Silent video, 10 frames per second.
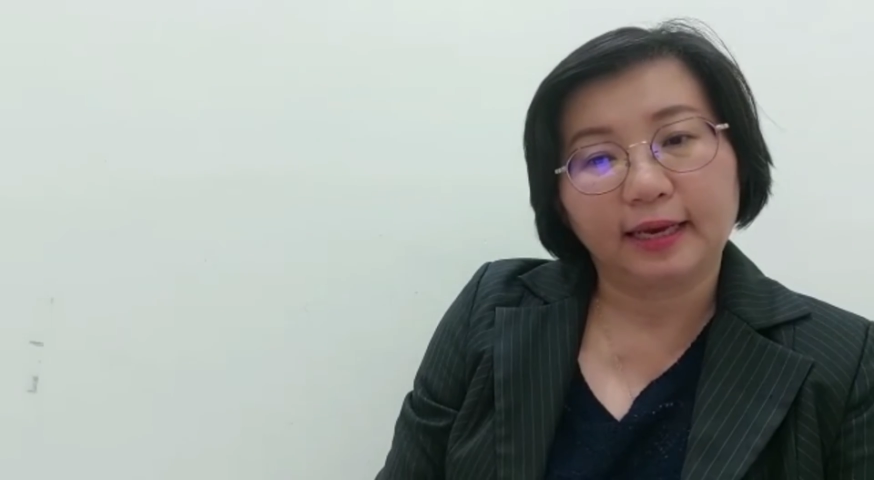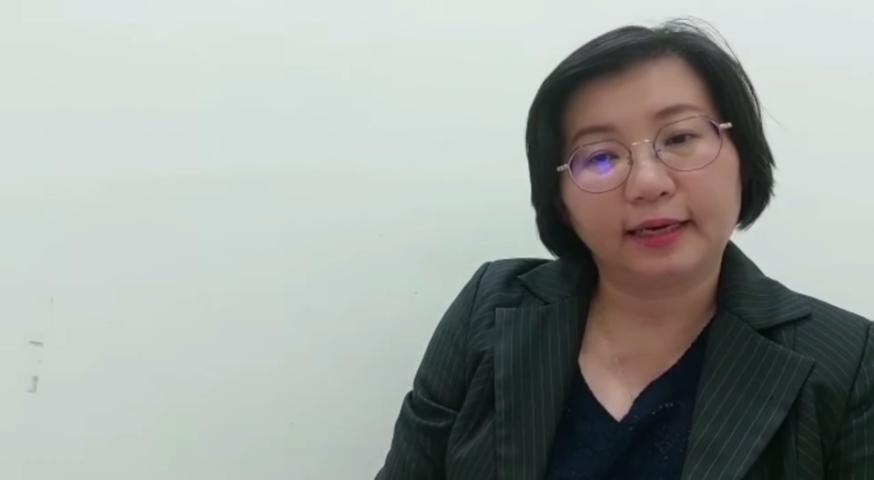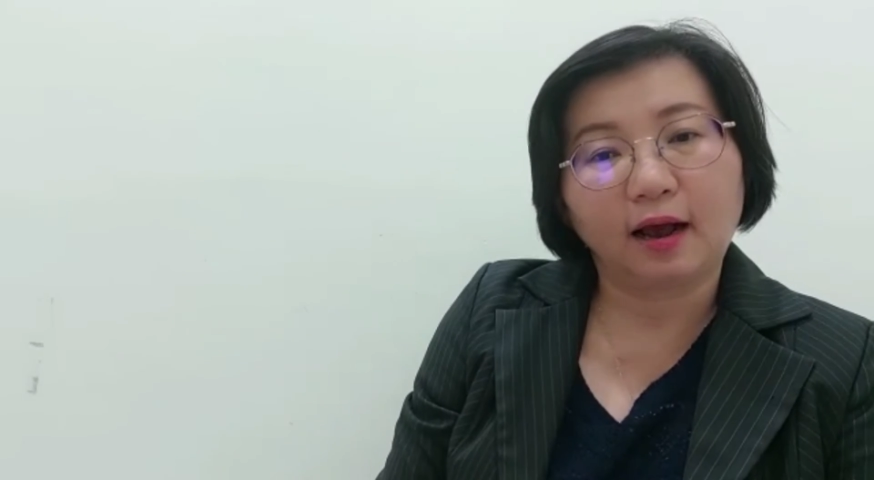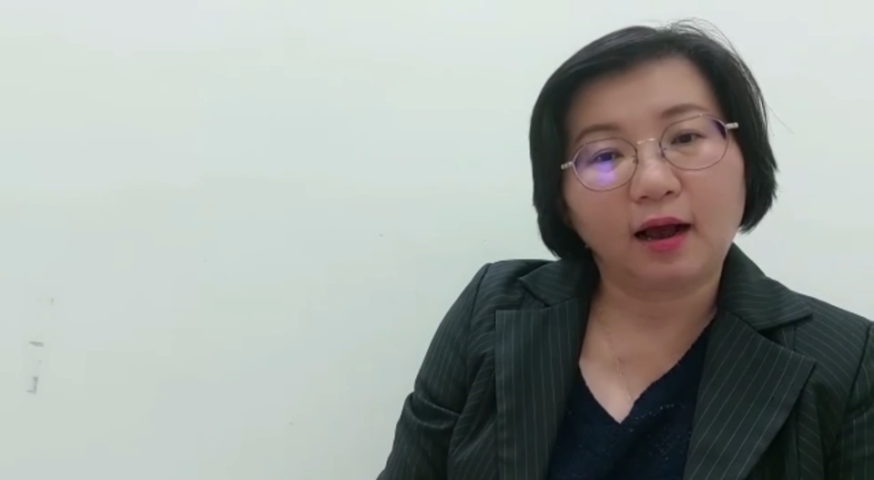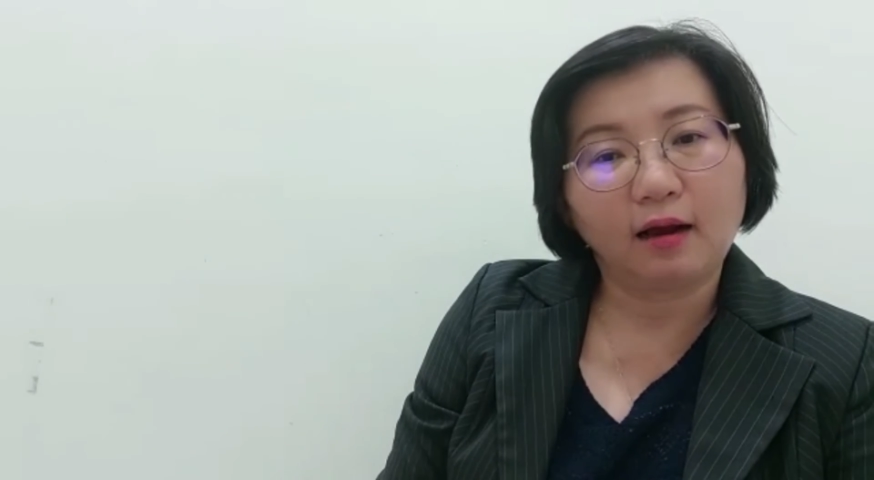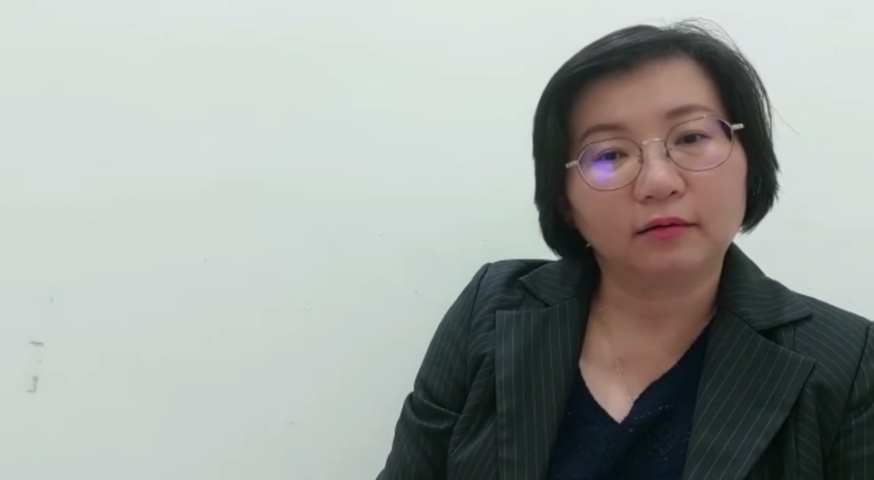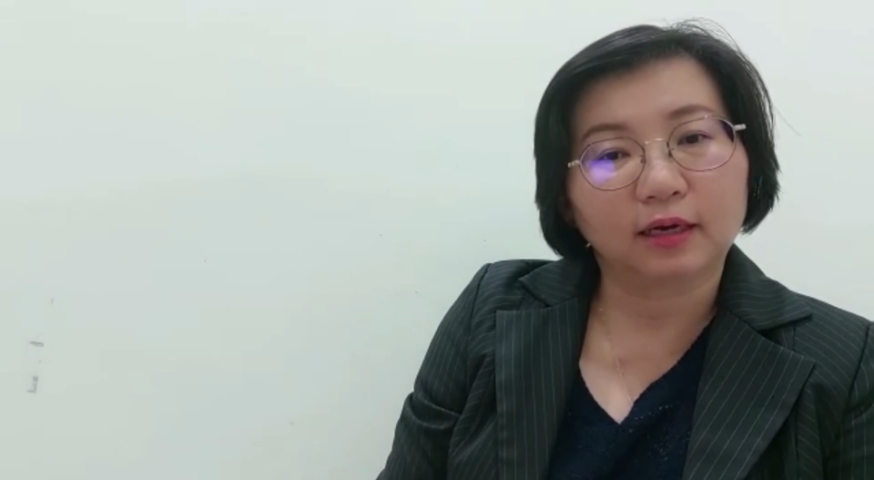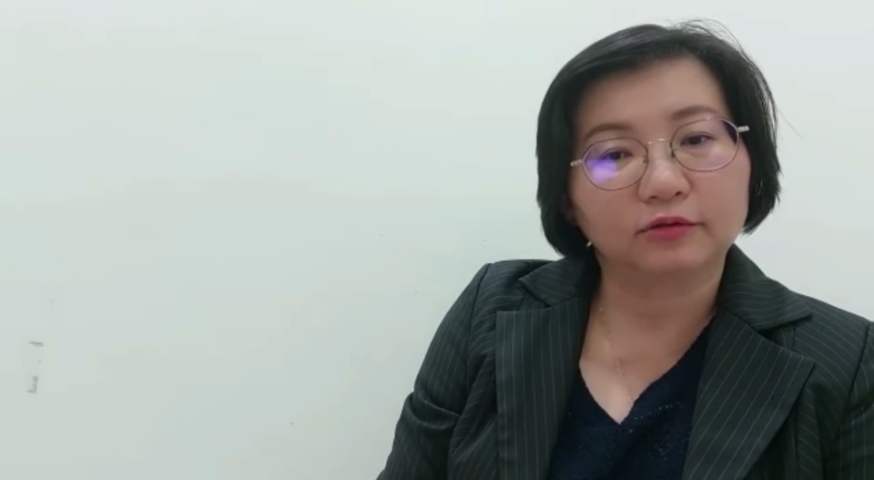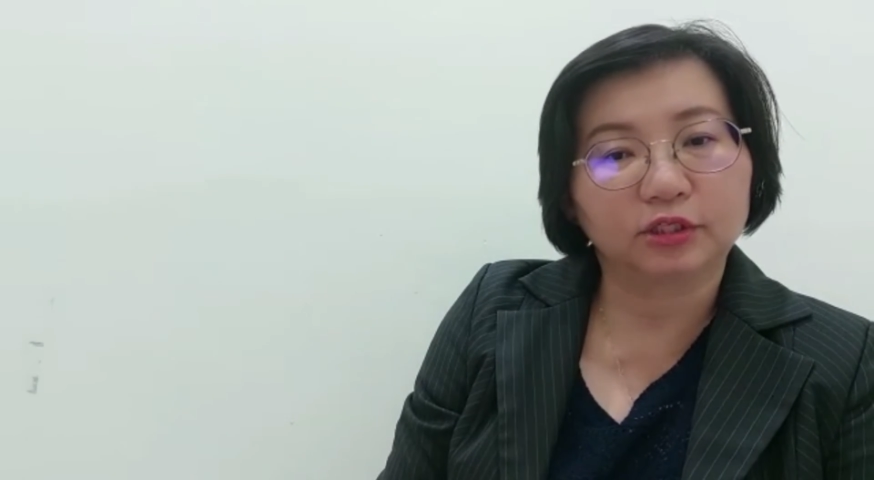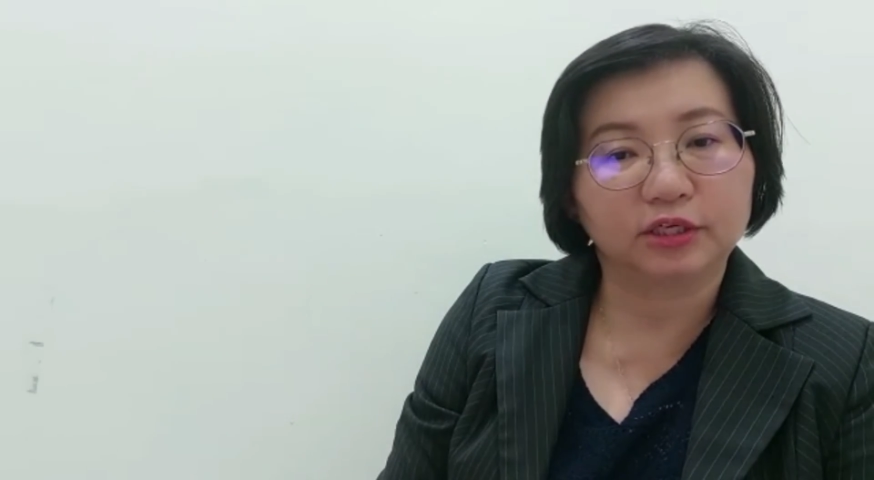and how
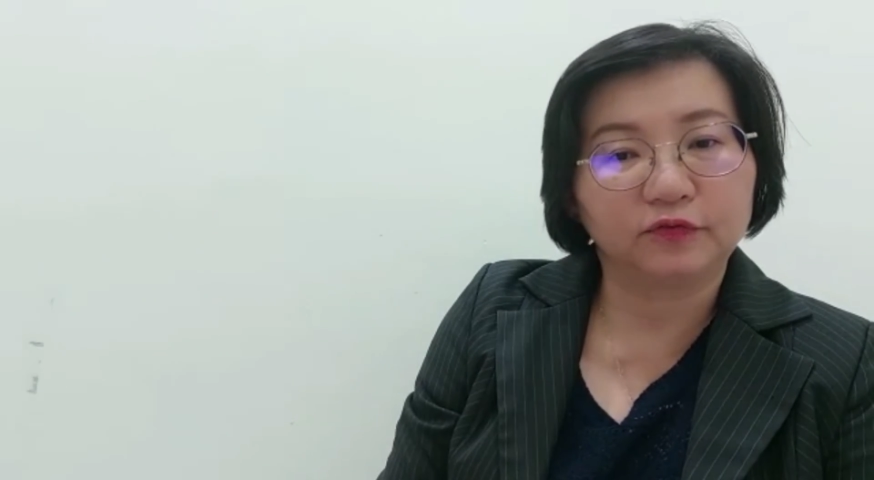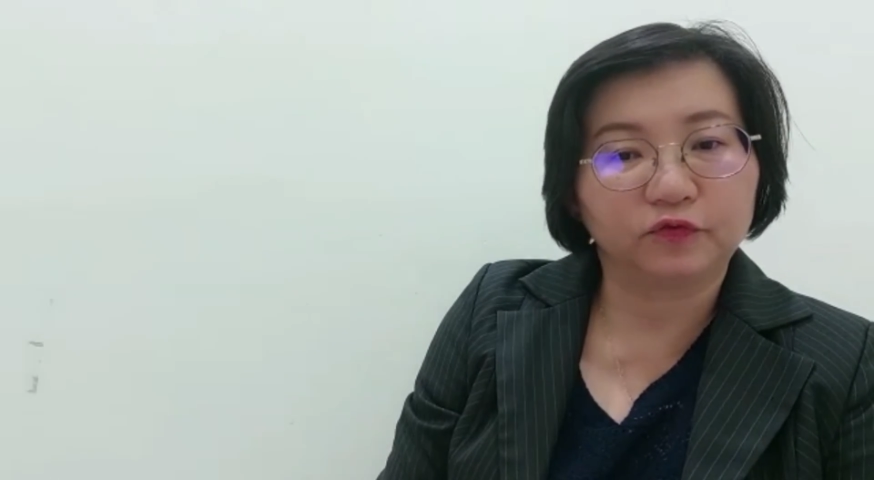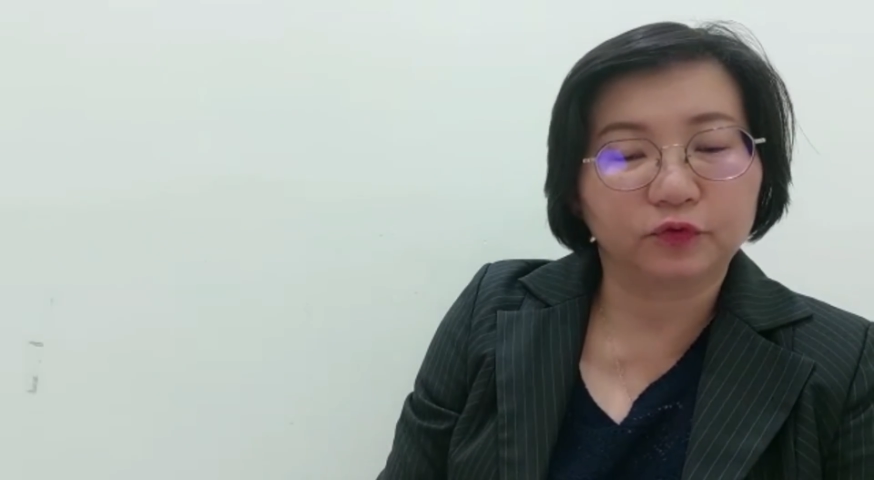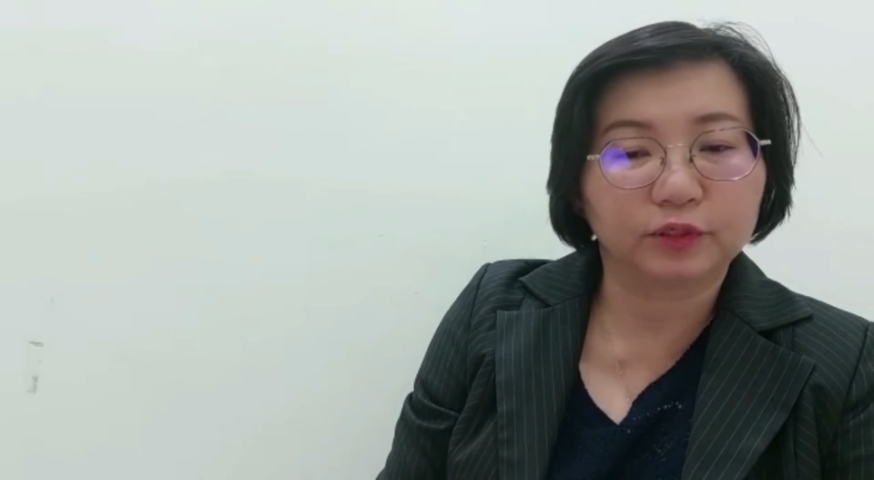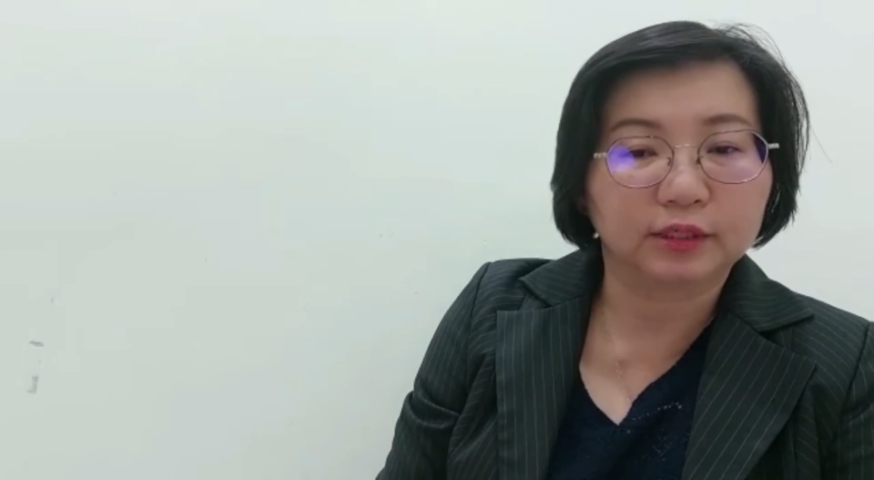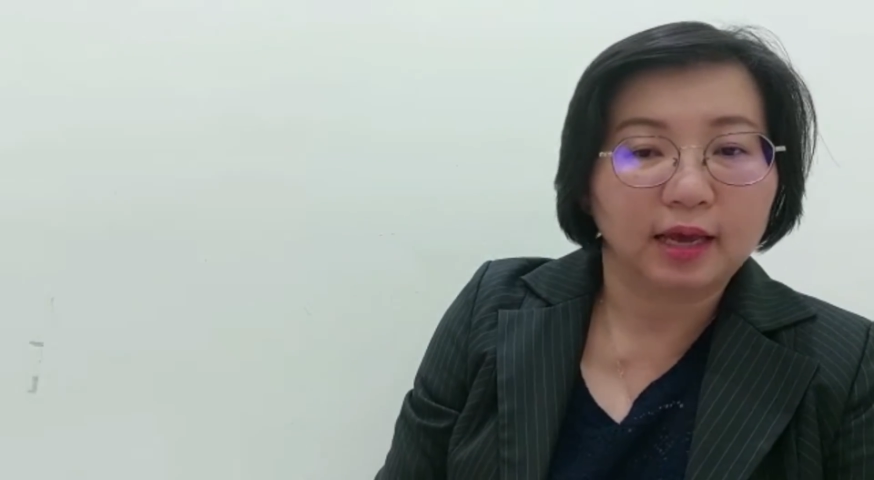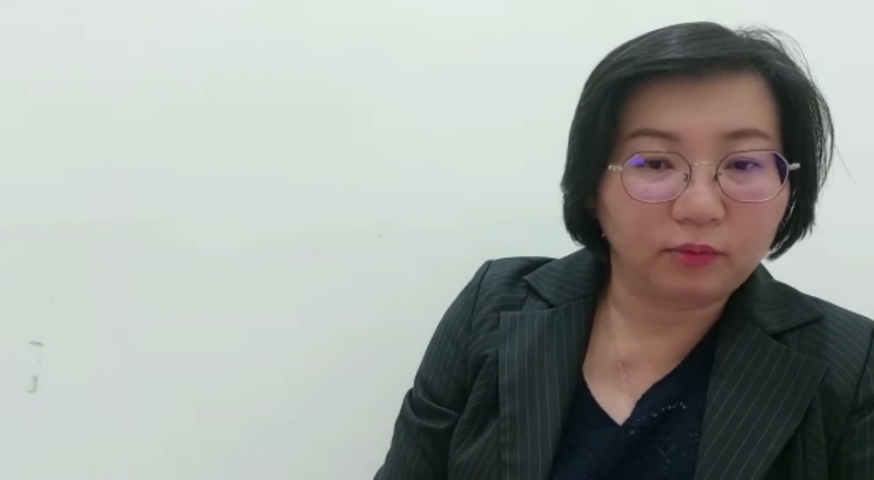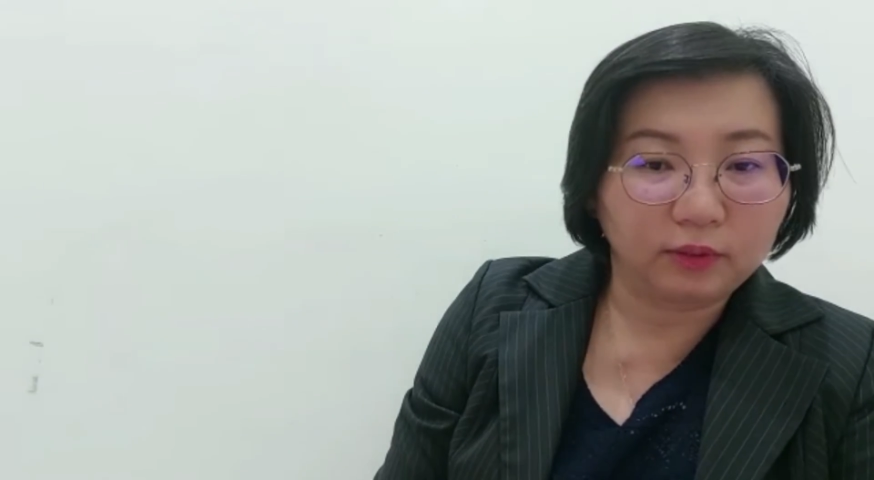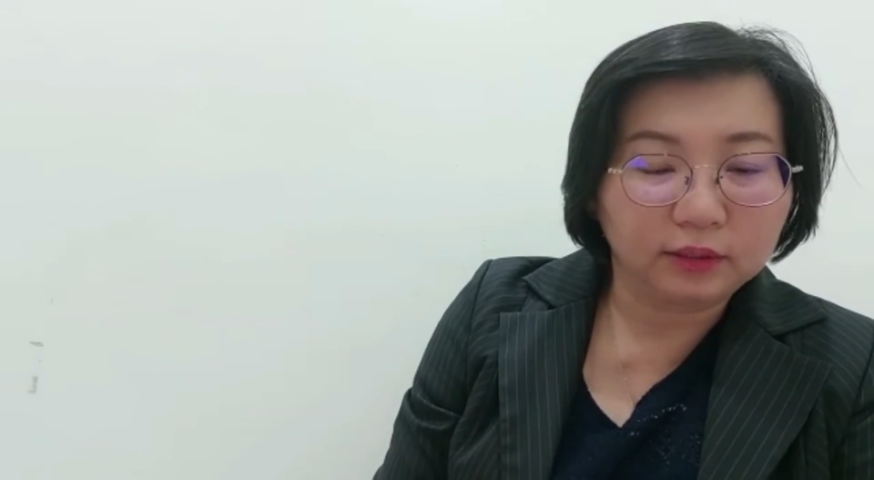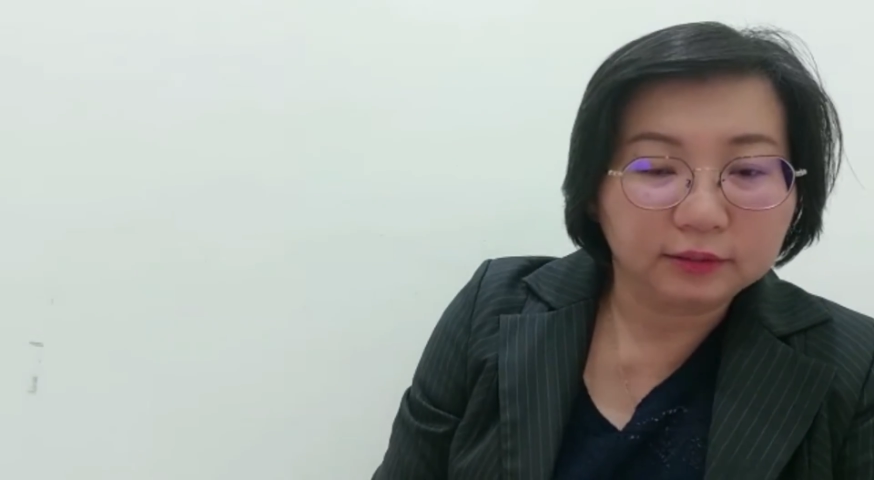culture influences
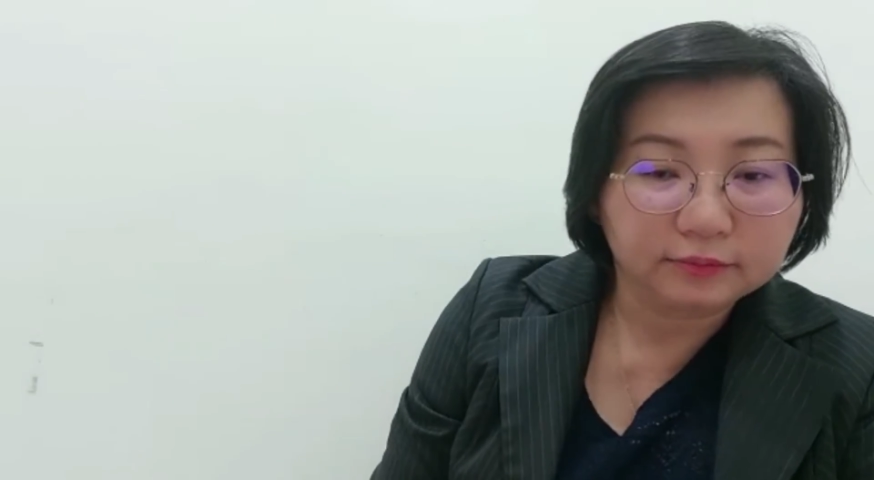our